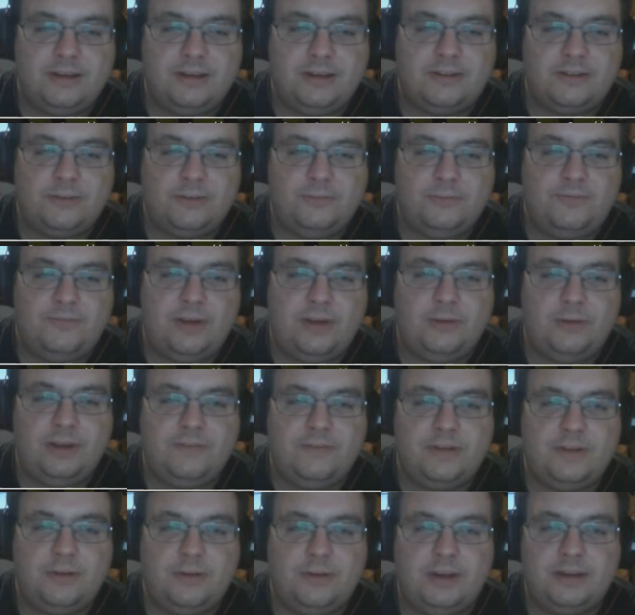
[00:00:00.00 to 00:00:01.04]
It's a
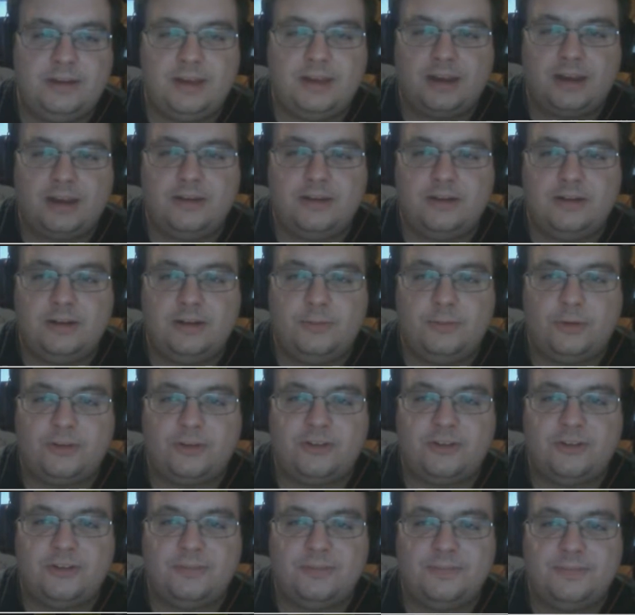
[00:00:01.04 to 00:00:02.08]
very, very
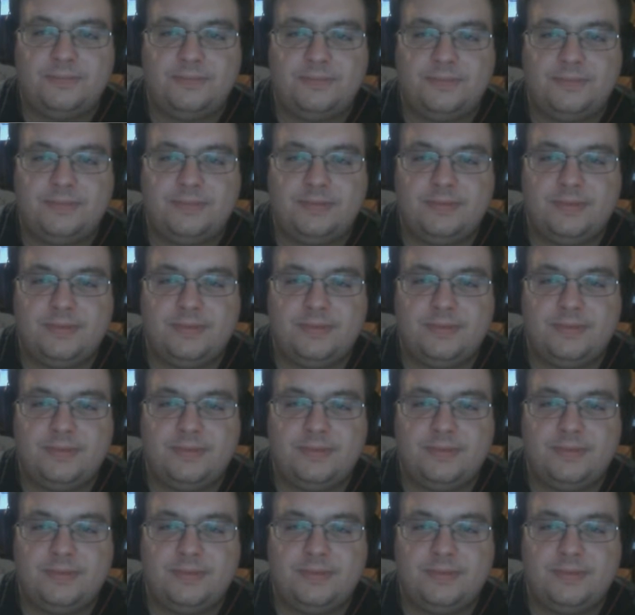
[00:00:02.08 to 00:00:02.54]
technical boss.